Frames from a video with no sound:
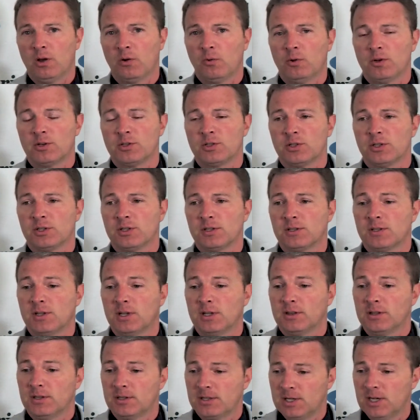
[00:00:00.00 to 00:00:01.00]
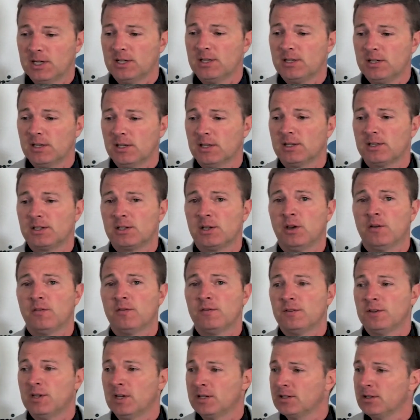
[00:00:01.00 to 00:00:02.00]
which is that the testing itself
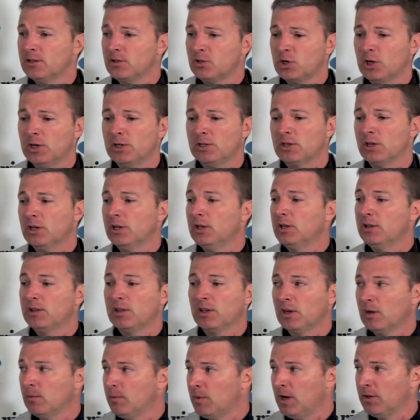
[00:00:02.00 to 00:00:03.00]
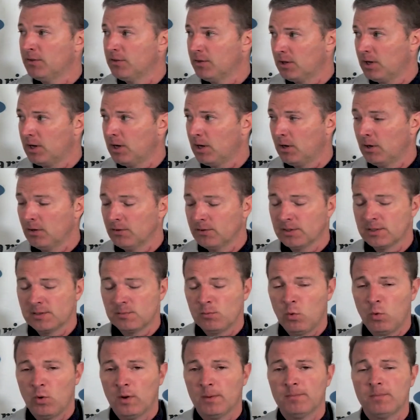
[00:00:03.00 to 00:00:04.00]
doesn't change anything about the care at this
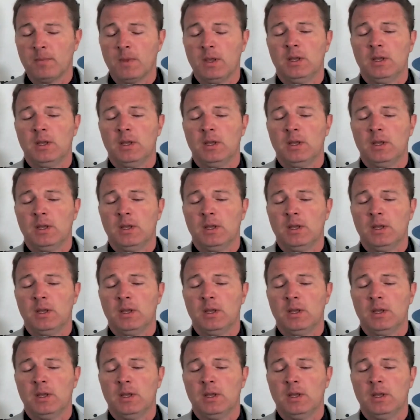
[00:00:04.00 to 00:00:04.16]
point.